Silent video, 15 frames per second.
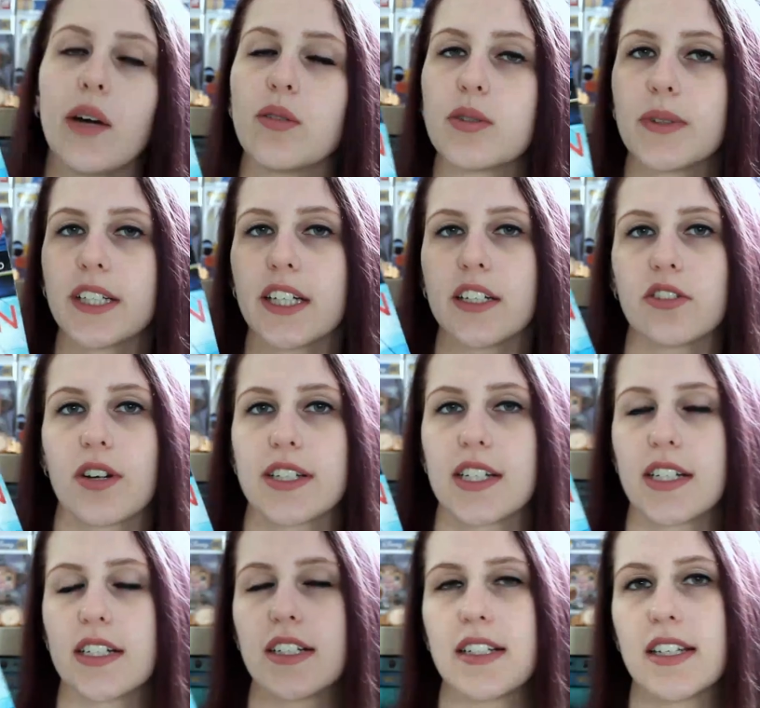It was really
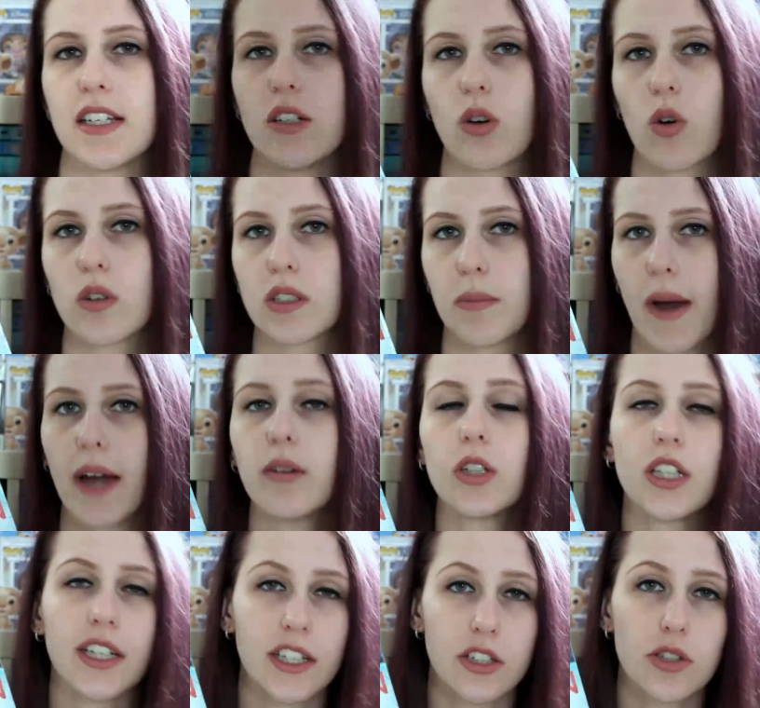interesting to see Nicole spiral
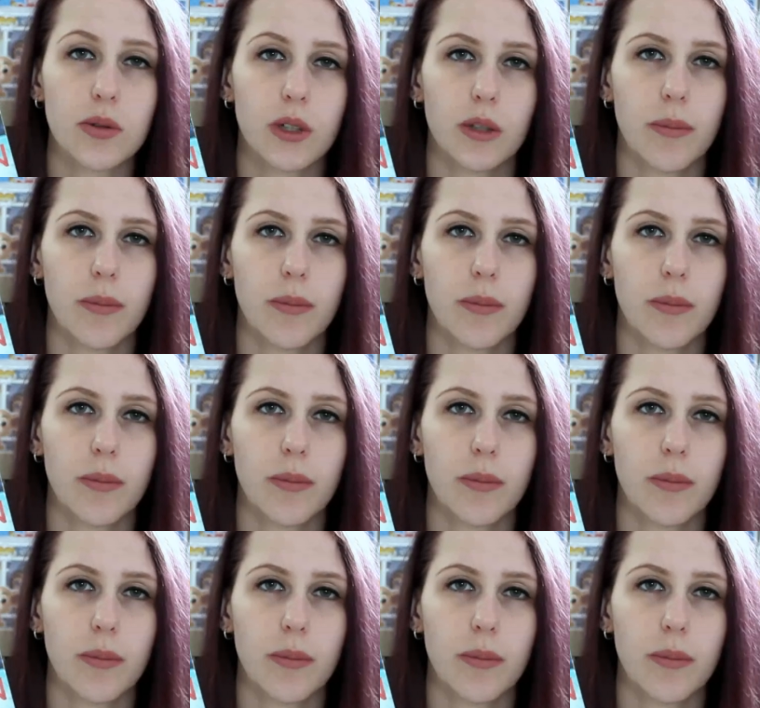into her